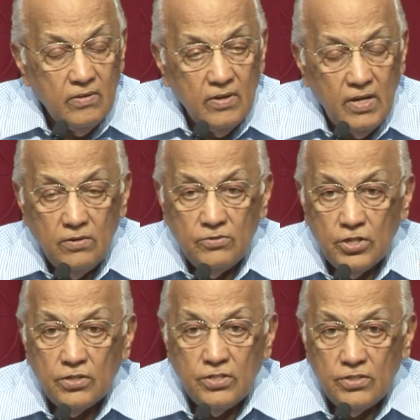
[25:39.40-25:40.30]
into
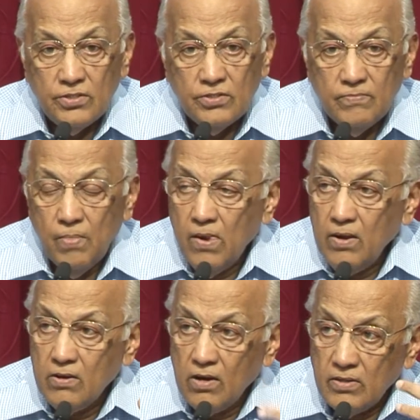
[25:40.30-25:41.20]
churches,
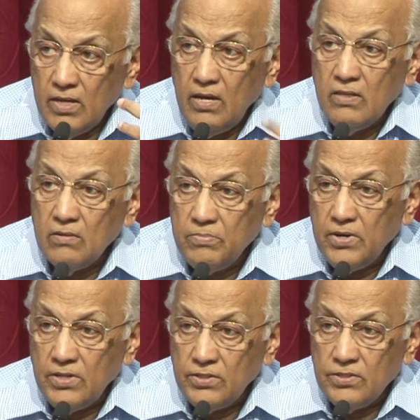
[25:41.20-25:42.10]
and all the heathen
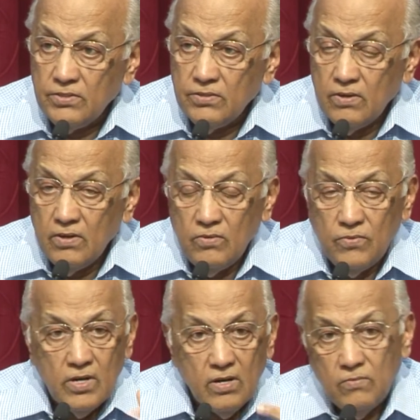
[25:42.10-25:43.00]
priests
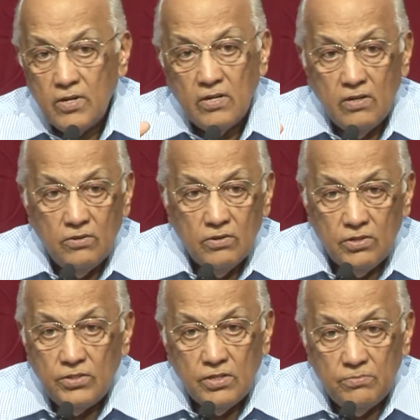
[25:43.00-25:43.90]
were converted into
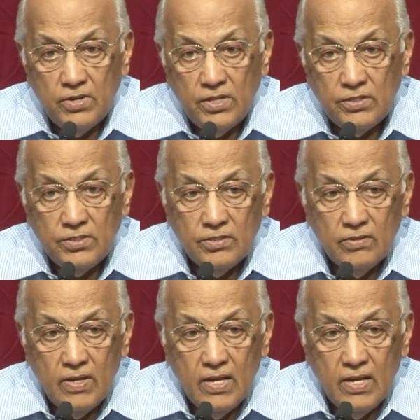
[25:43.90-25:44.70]
Christian priests,